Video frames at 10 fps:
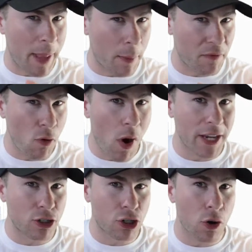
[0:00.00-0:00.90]
Now, before
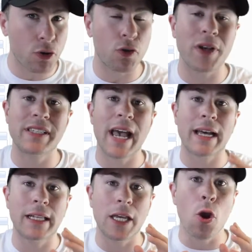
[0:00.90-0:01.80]
I show you
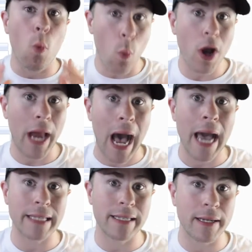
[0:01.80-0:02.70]
exactly what
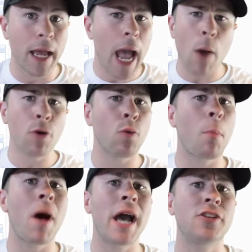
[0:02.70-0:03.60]
I did, I want to
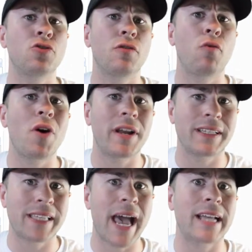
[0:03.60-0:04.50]
remind you of what
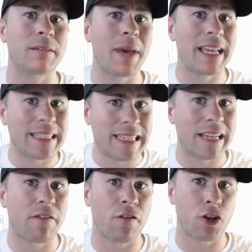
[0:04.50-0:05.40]
Xactimate
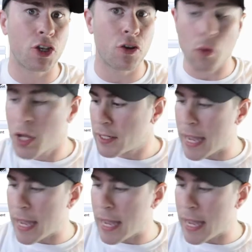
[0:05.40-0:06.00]
did for you.